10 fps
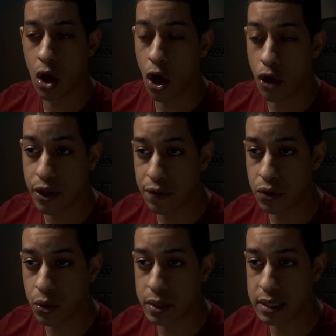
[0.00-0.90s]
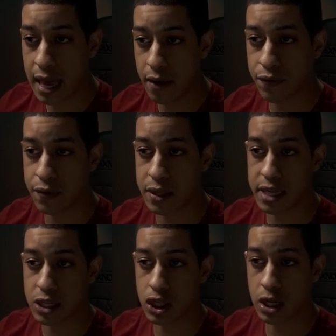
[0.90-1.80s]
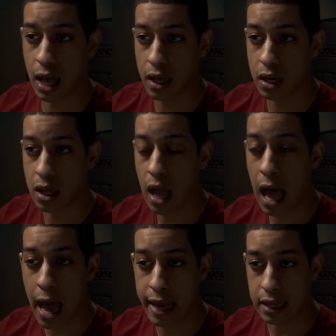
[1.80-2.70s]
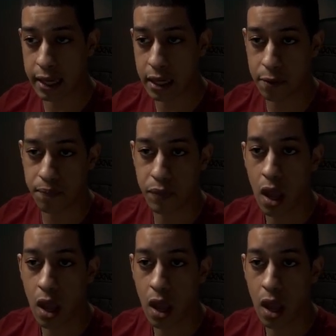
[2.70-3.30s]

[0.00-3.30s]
All you have to do is have this shot highlight it,